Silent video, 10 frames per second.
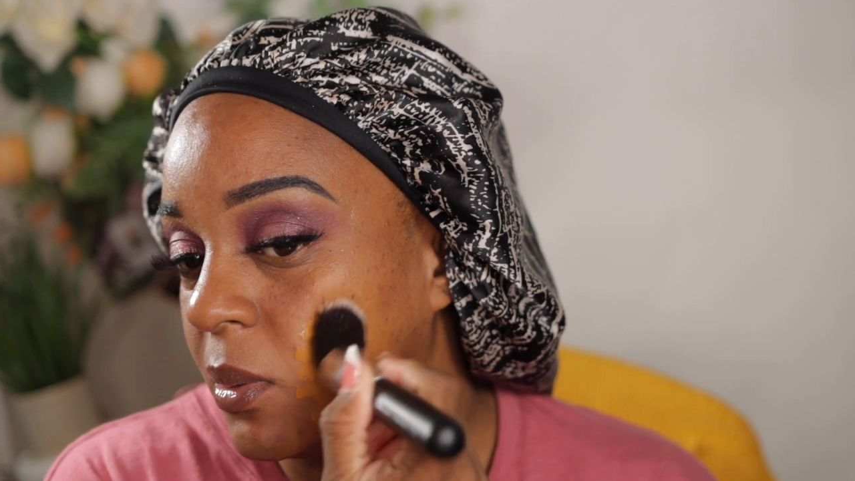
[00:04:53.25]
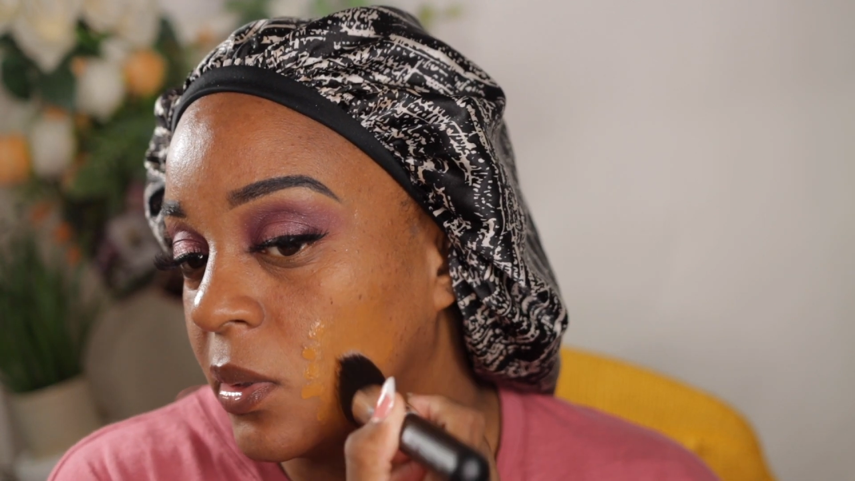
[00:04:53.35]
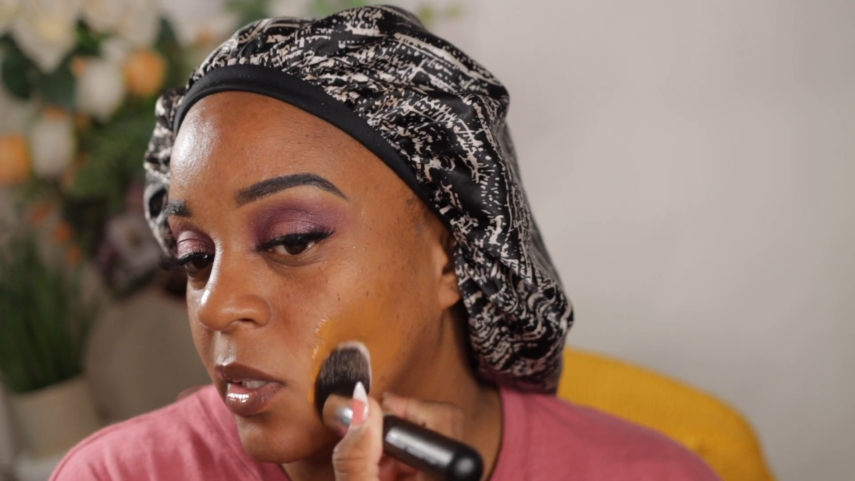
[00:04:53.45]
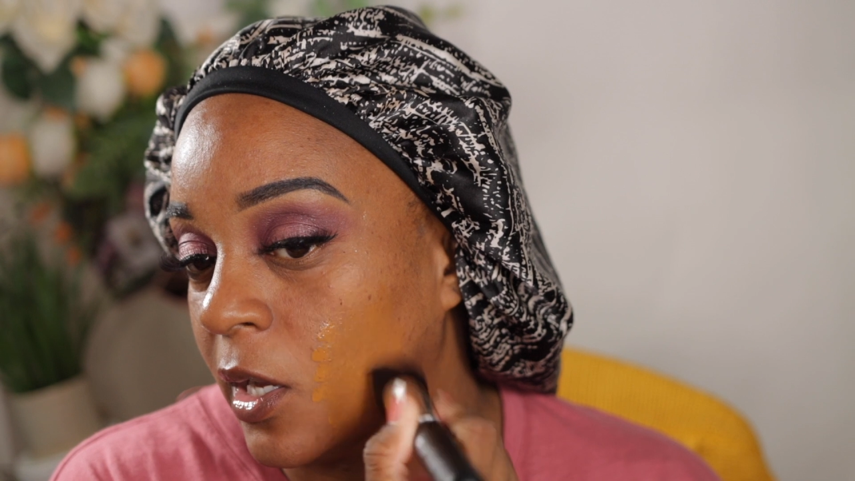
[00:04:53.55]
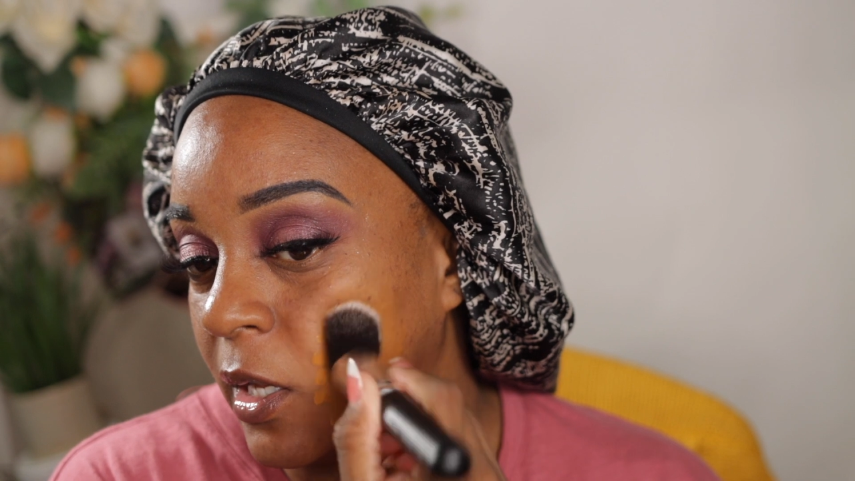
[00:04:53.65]

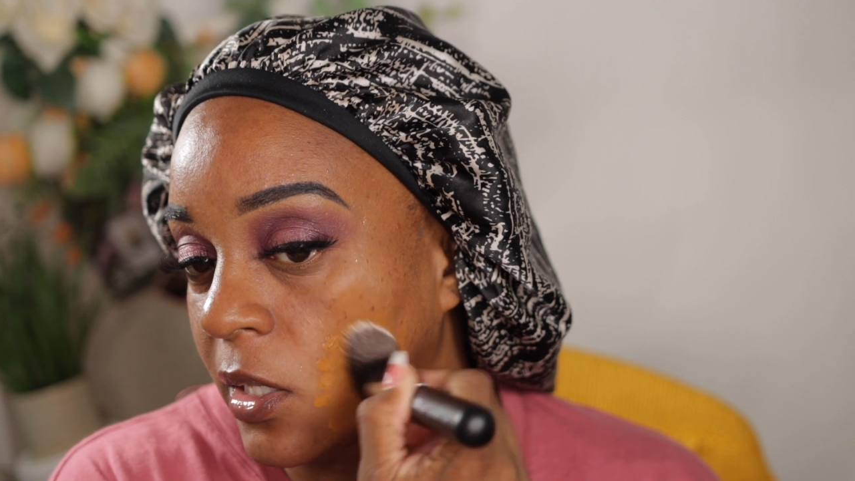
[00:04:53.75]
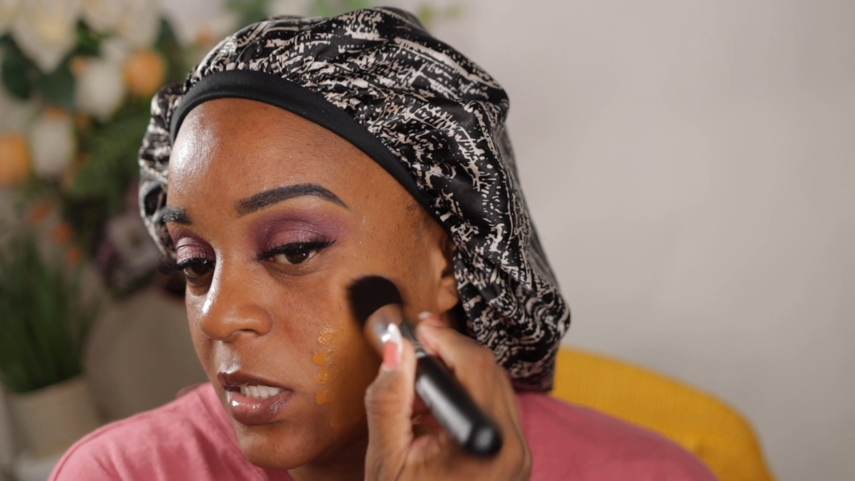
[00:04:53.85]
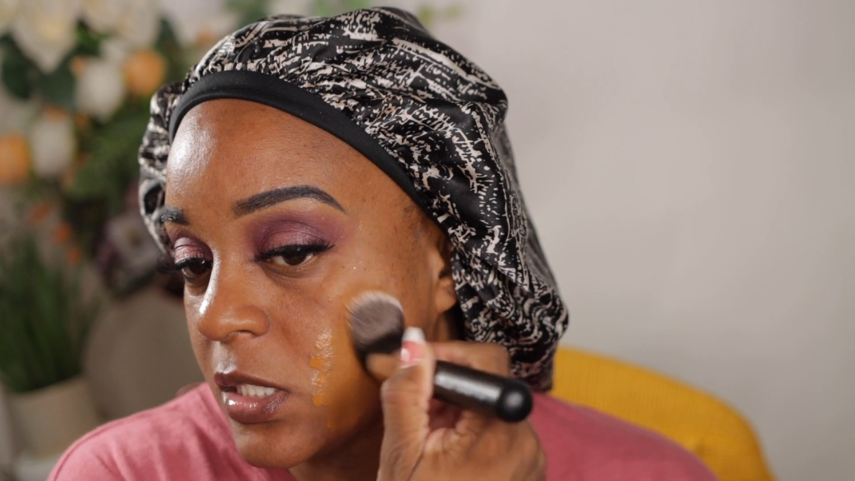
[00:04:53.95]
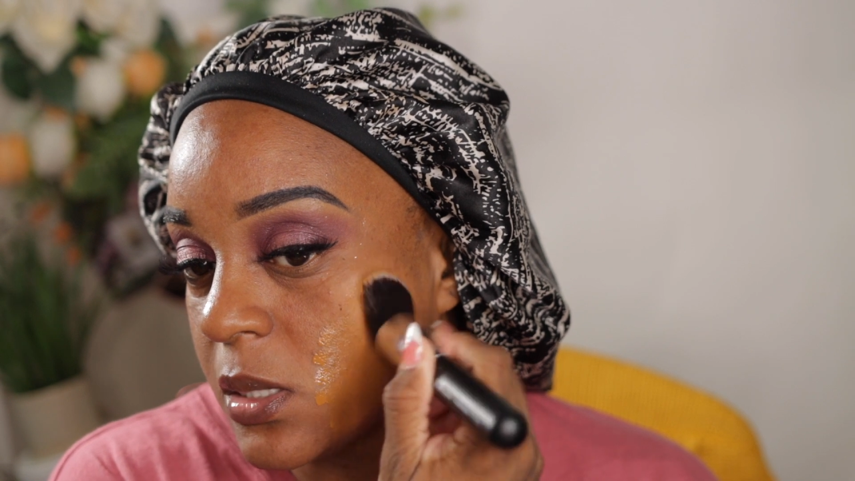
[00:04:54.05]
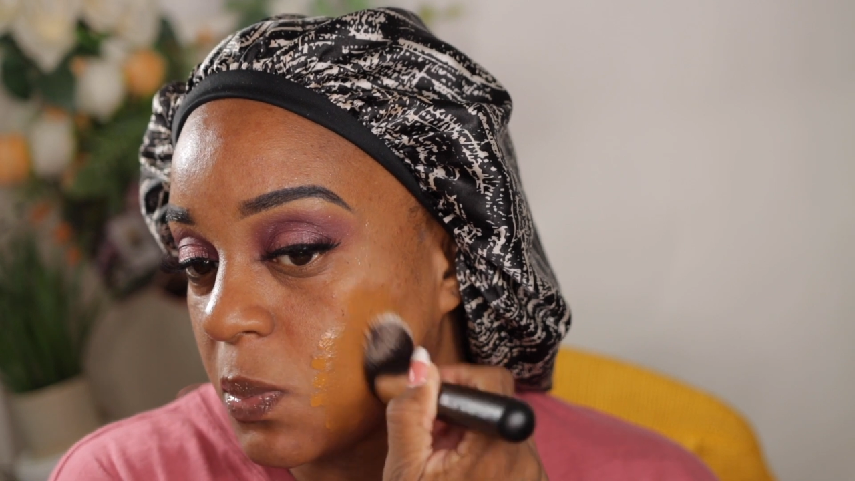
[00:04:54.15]
We're not
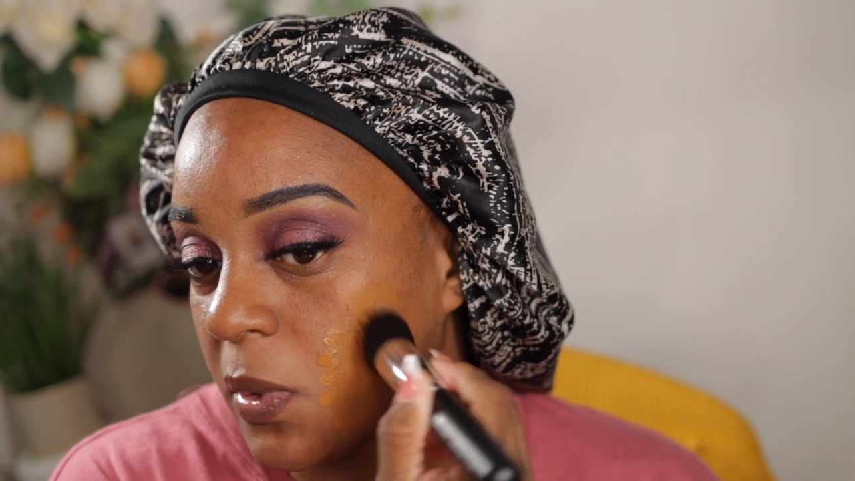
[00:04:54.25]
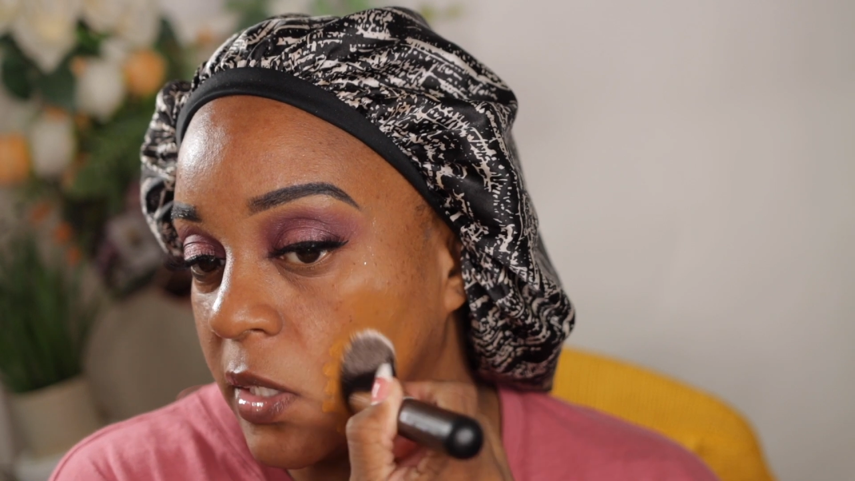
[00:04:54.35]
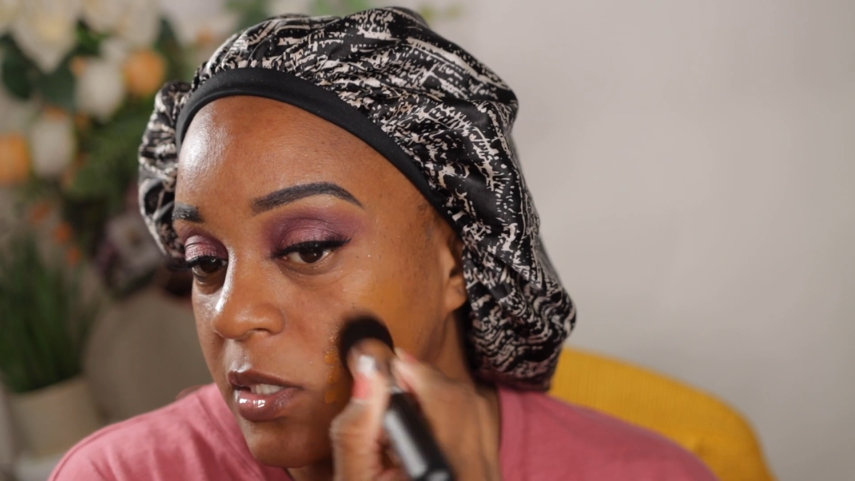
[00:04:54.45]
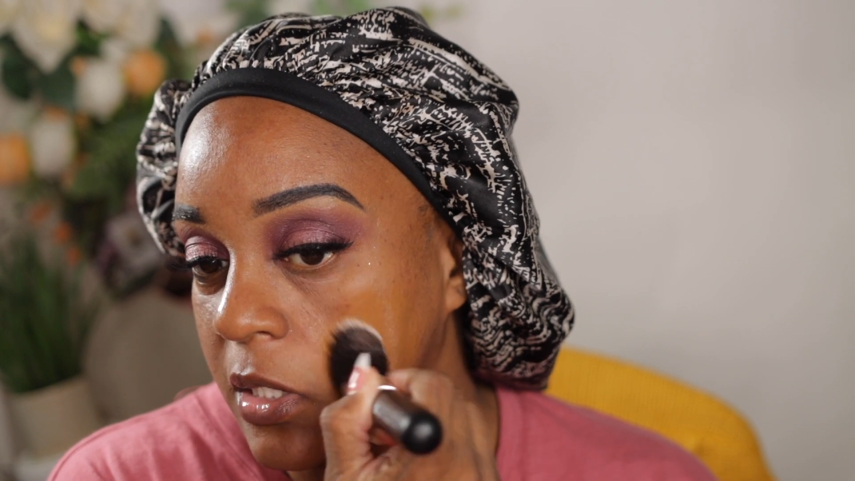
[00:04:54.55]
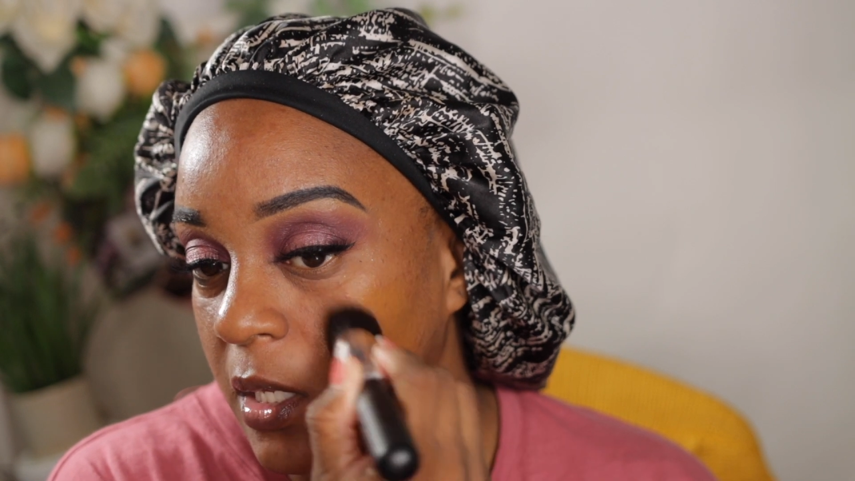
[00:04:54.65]

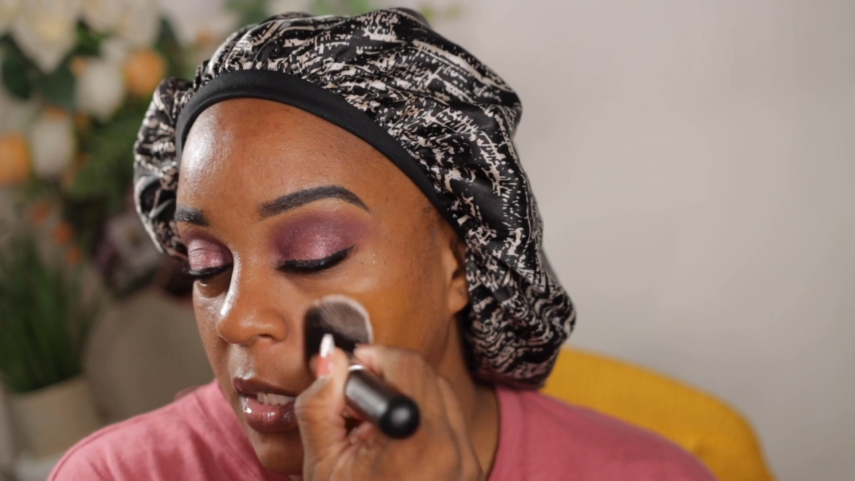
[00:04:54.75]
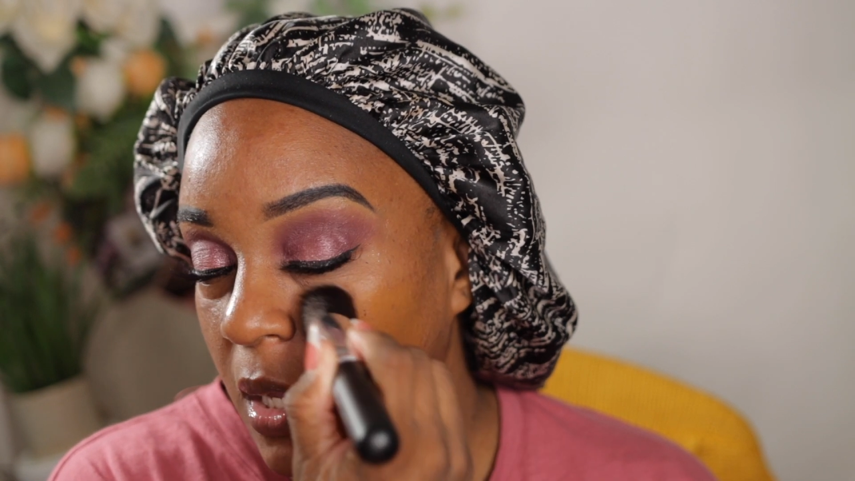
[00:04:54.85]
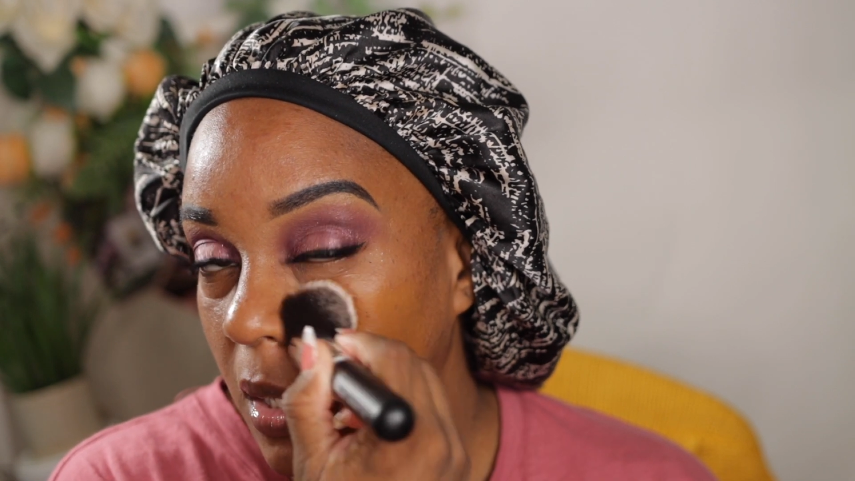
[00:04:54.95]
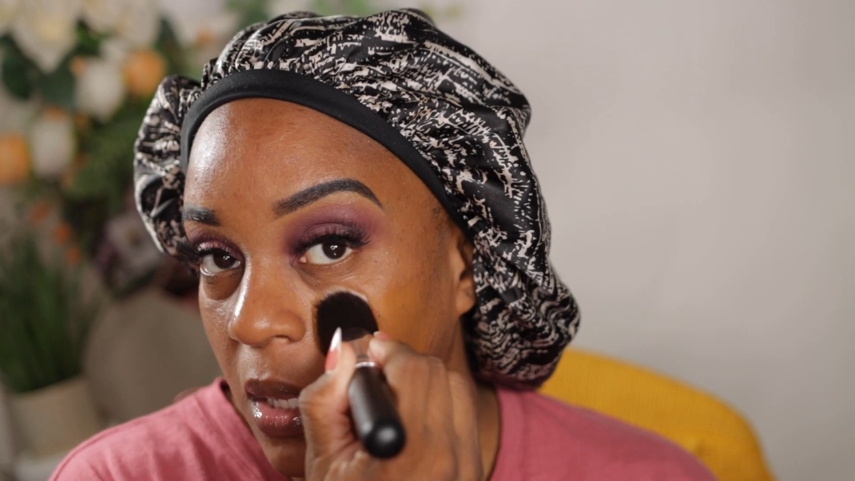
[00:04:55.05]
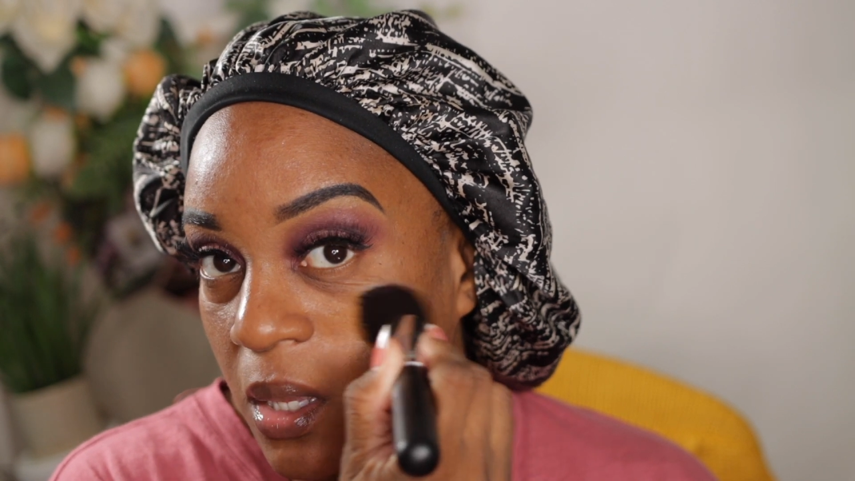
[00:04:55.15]
expecting